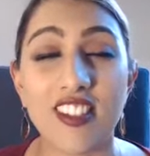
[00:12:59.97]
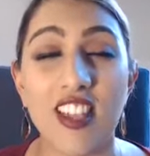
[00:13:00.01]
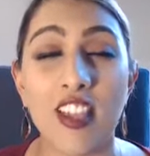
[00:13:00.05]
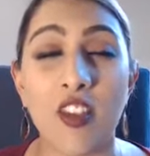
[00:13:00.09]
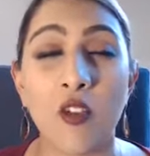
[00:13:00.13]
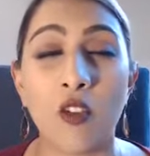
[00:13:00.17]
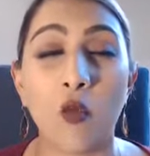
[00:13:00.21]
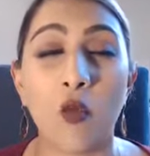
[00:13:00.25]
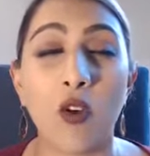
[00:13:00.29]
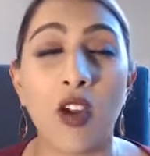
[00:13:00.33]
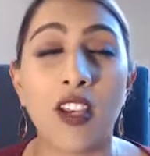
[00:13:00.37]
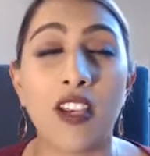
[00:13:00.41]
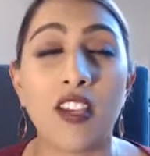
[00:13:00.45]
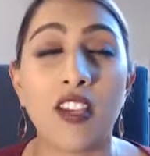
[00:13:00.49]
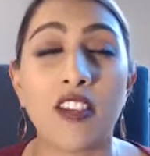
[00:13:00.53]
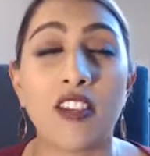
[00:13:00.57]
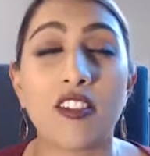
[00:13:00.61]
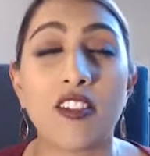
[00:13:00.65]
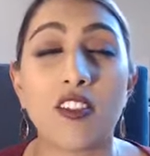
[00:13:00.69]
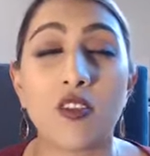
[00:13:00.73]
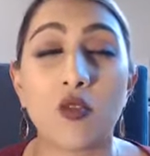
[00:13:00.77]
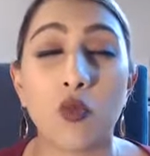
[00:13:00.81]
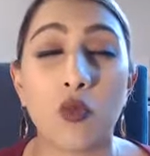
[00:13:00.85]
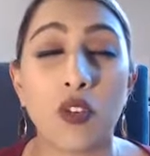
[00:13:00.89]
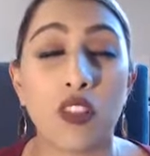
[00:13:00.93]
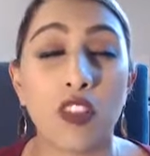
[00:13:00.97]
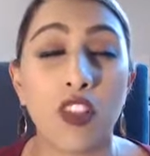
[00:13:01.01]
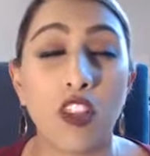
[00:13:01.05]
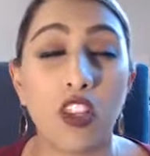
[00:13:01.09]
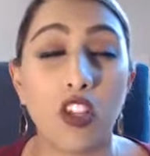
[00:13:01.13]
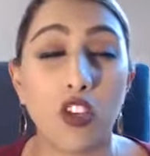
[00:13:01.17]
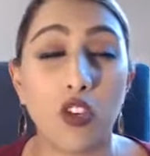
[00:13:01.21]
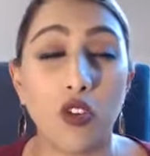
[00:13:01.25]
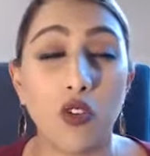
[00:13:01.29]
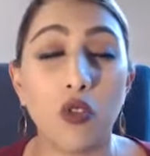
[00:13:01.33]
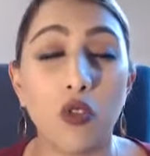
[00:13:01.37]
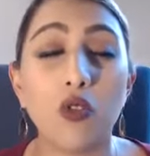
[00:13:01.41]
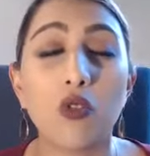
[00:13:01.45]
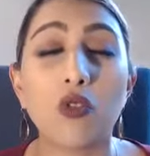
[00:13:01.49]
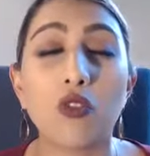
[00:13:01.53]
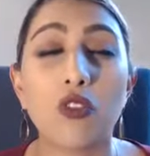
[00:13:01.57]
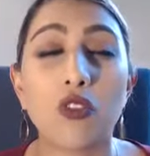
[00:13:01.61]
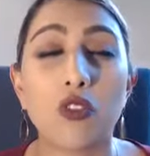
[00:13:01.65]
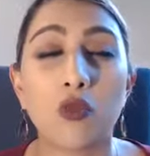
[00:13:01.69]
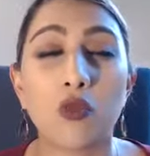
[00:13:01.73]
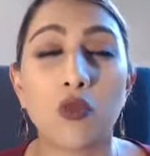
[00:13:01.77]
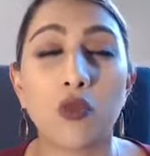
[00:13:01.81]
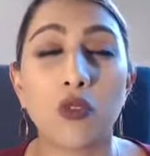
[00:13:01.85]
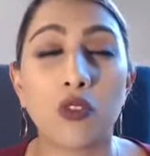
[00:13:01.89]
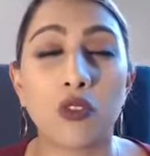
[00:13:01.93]
and oneness with you,
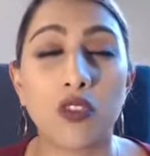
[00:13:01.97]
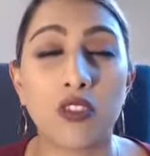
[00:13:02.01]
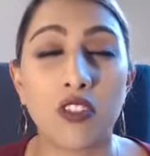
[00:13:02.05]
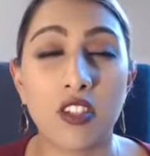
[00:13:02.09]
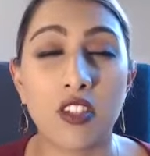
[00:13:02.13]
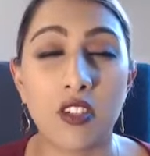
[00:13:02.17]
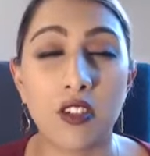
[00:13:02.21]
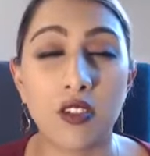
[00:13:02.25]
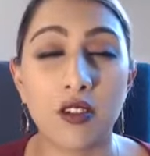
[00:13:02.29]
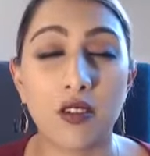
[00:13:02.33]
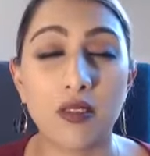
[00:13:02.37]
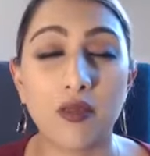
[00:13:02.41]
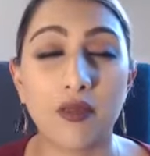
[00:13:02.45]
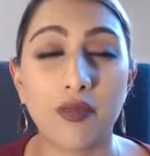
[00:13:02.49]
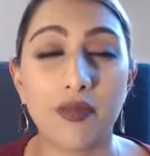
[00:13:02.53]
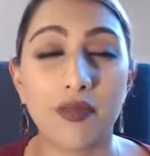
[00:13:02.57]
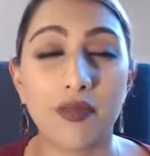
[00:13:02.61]
towards you,